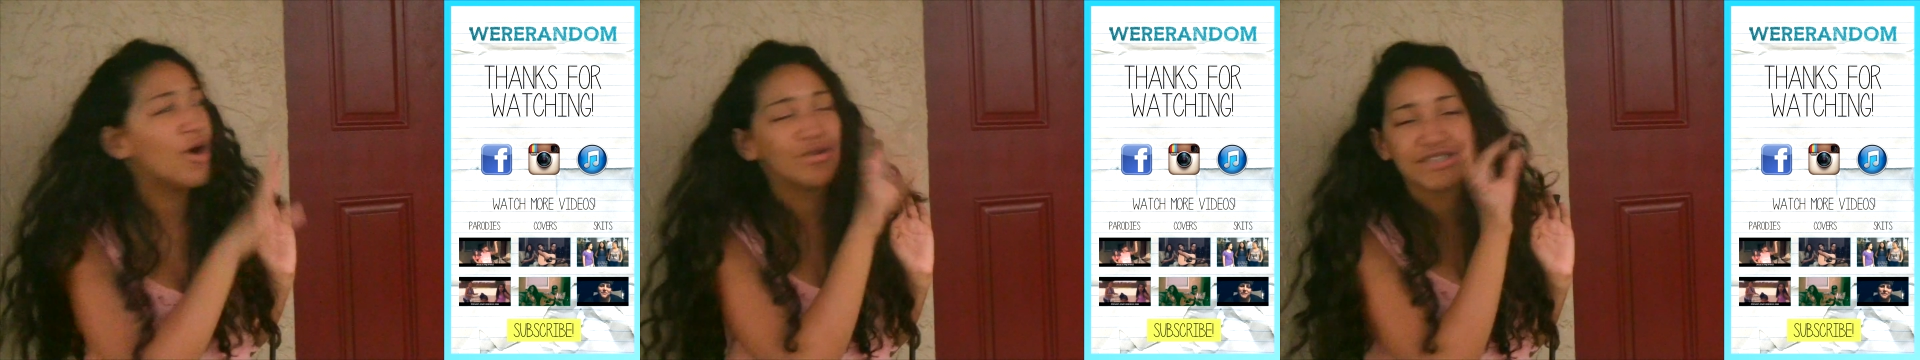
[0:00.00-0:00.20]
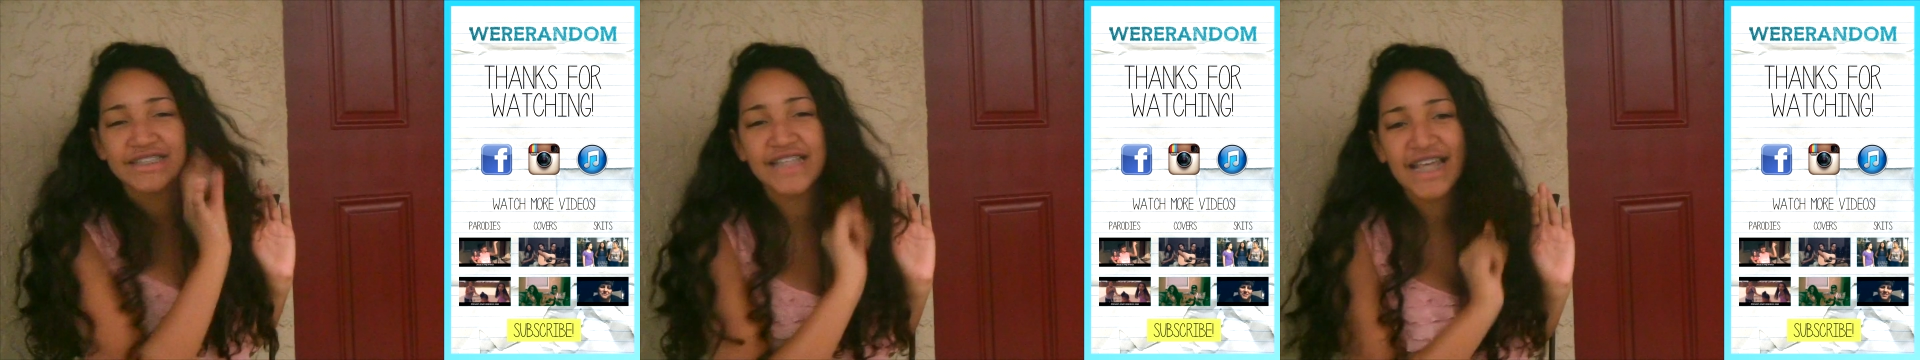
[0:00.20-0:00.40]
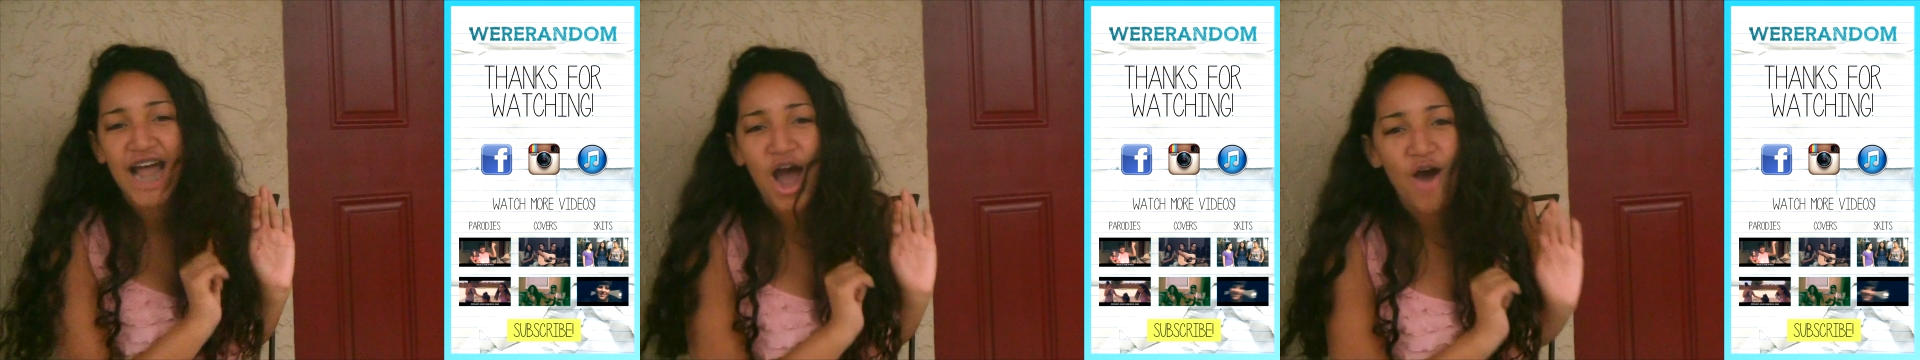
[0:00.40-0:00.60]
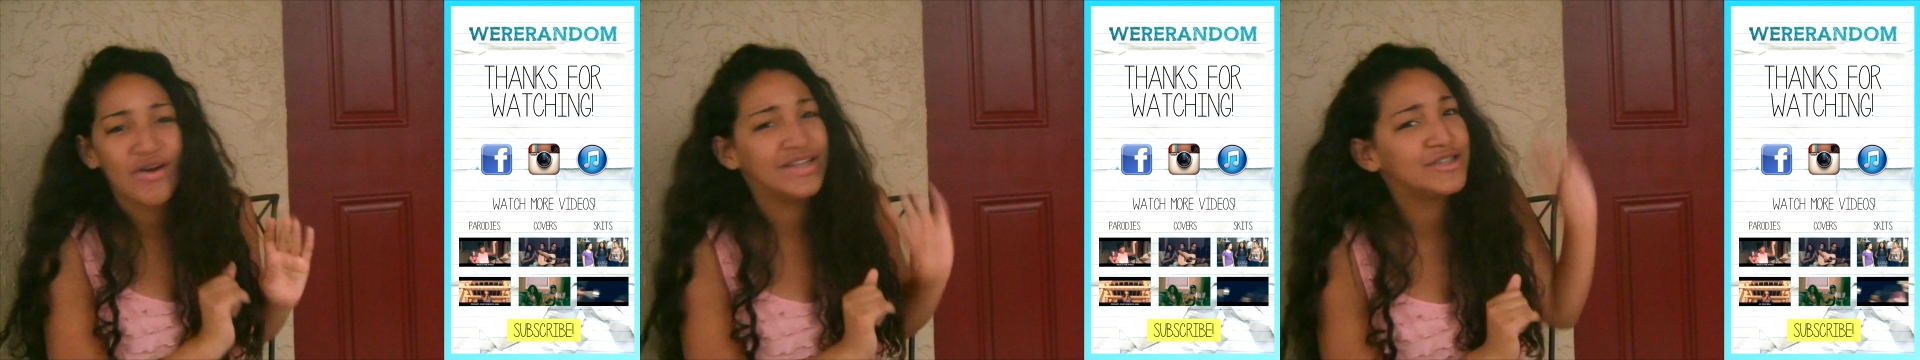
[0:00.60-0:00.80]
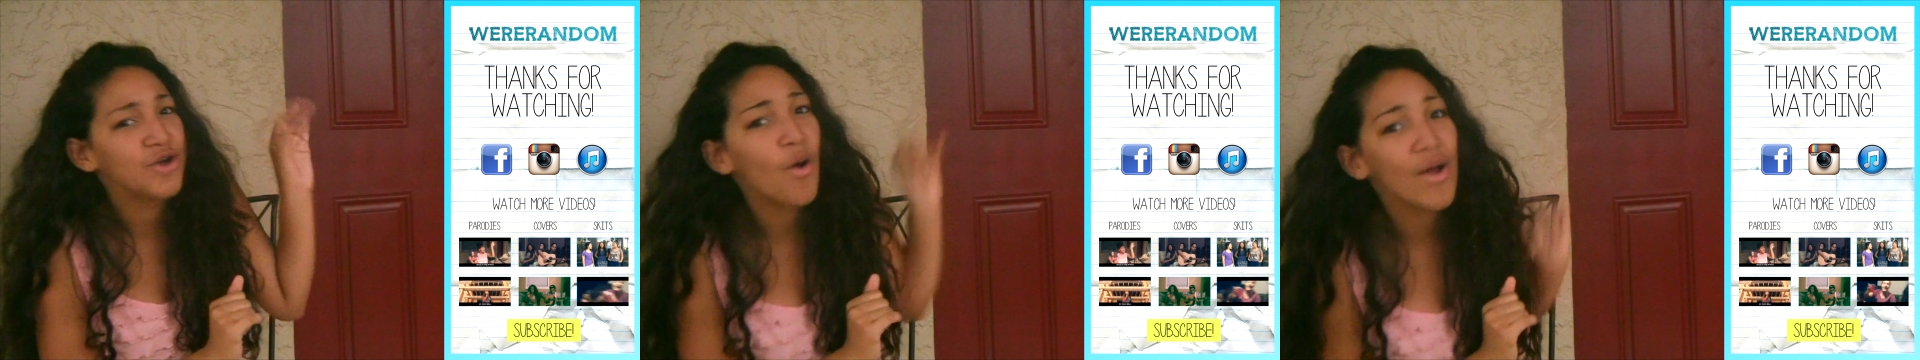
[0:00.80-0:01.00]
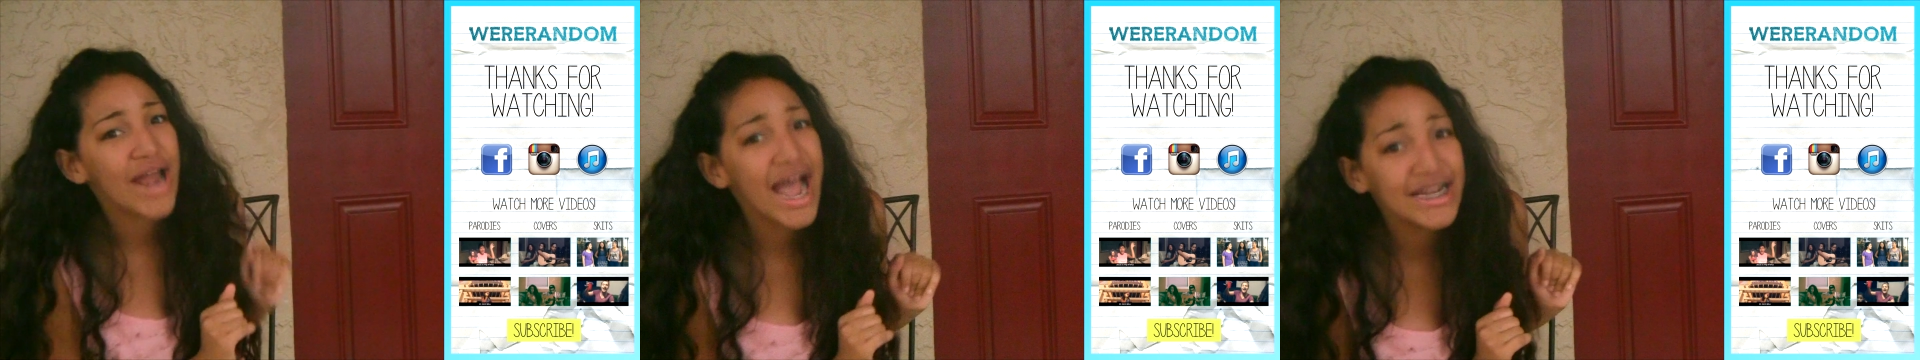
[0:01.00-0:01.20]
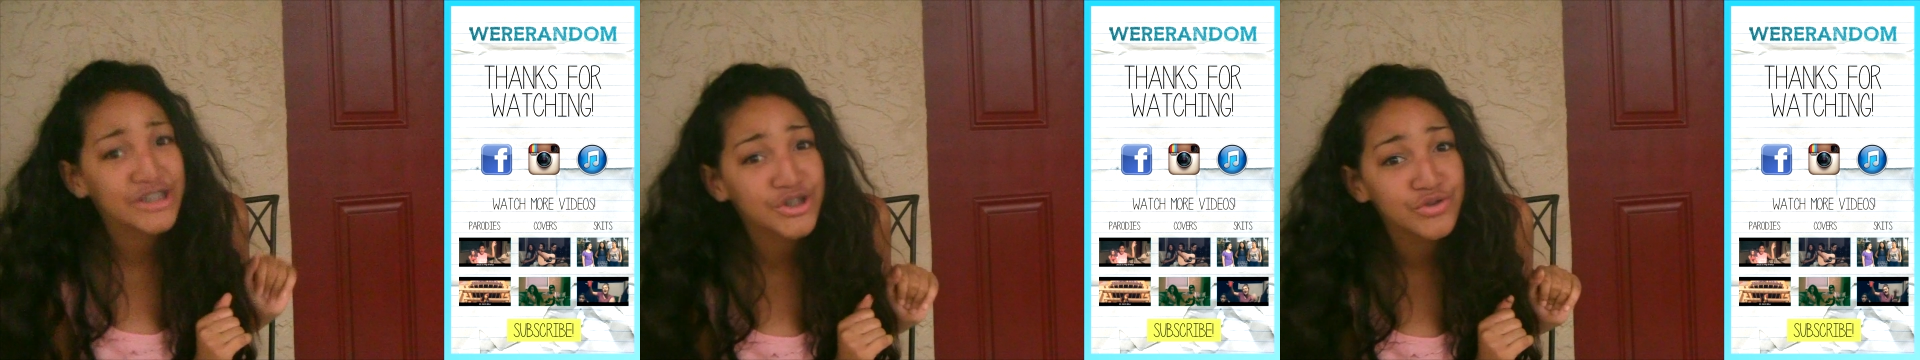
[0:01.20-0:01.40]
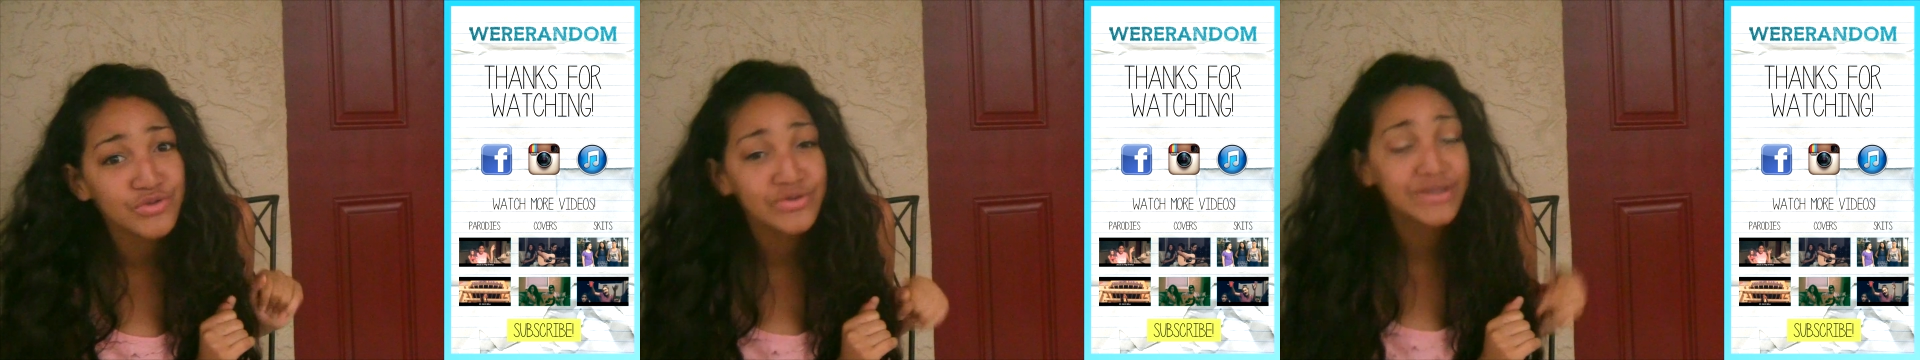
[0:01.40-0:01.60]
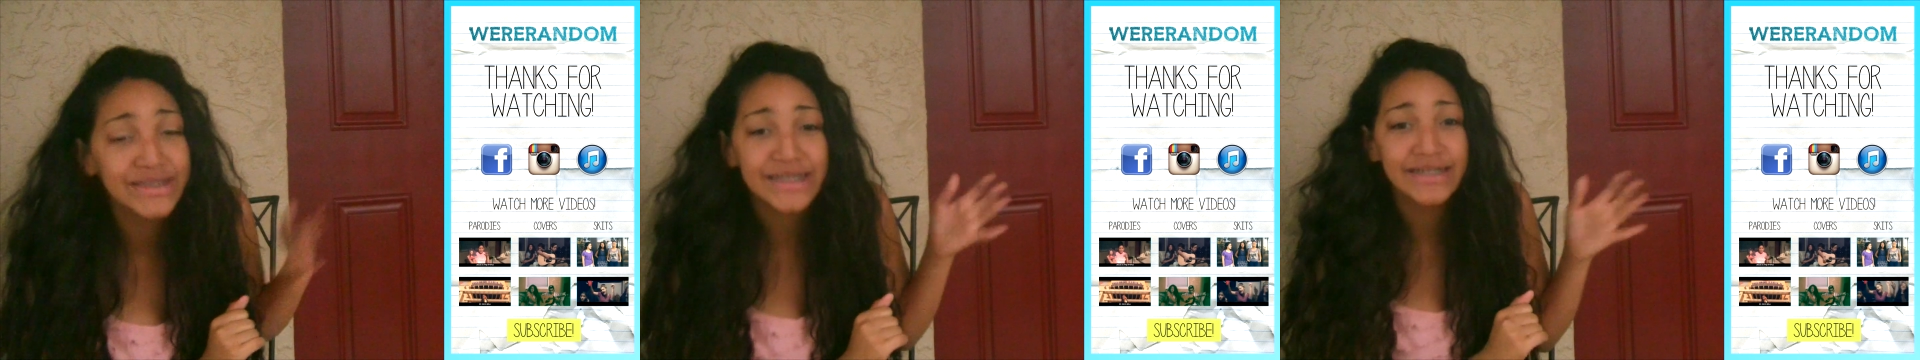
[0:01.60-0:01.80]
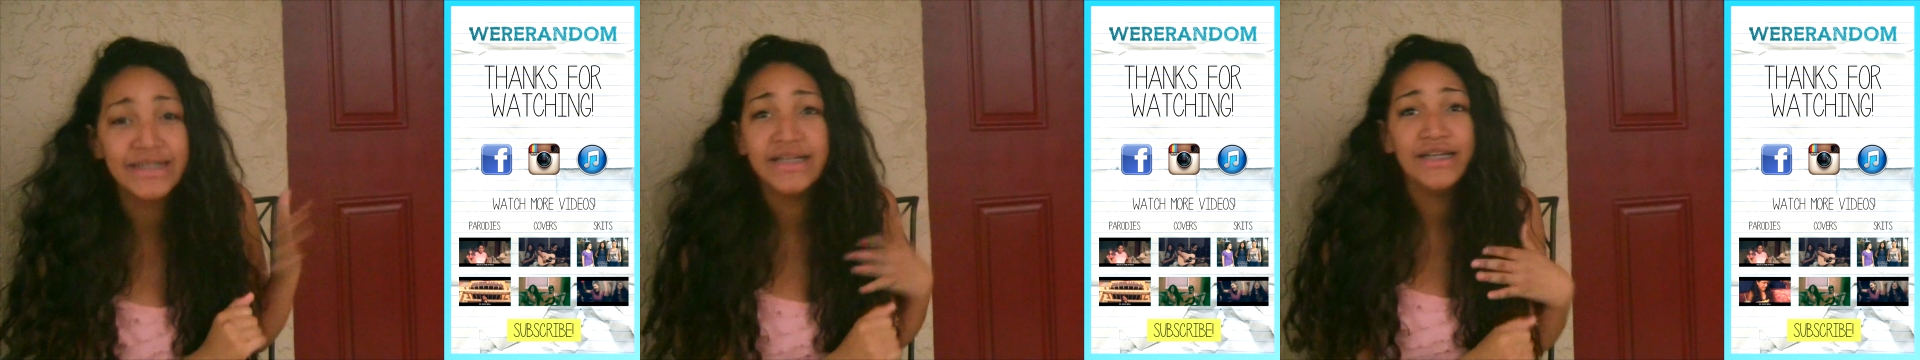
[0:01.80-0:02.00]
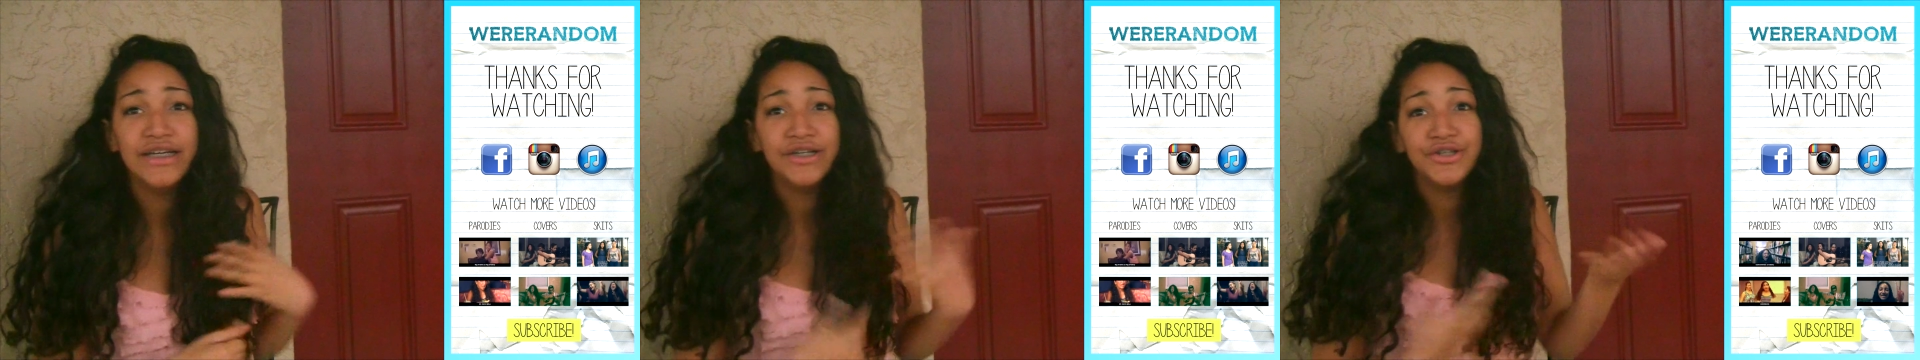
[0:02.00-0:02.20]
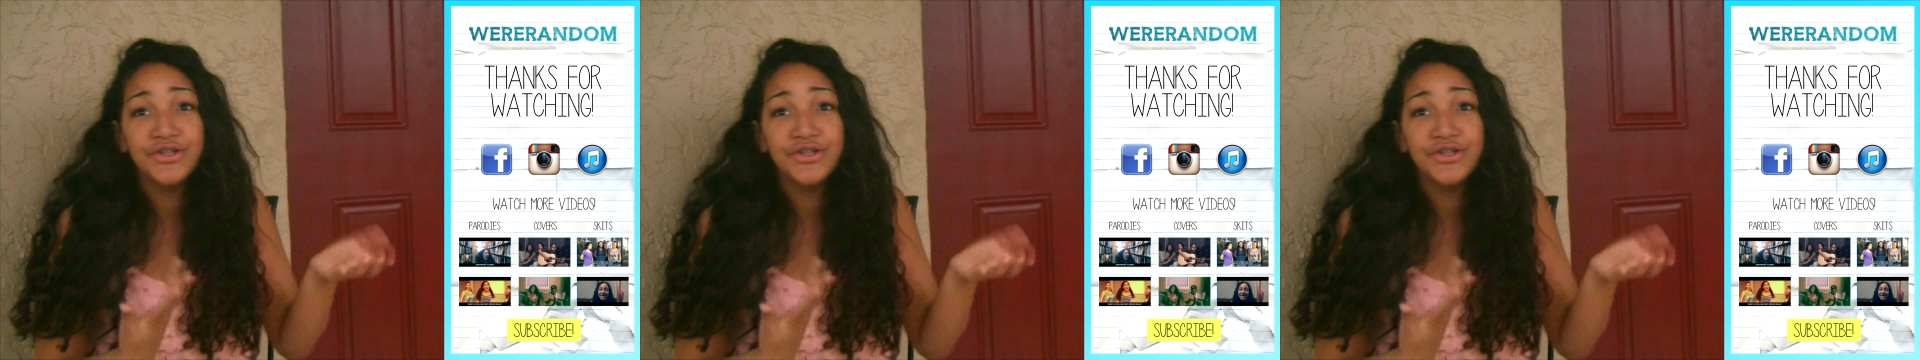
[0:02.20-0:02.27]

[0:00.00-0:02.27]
go check that out, and go on iTunes and,